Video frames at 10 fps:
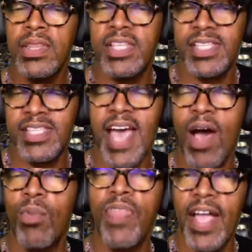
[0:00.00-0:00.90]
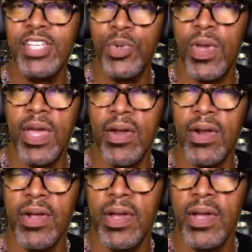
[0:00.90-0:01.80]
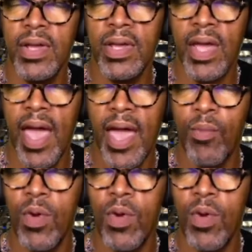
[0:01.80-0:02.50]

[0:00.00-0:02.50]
the sound that you hear and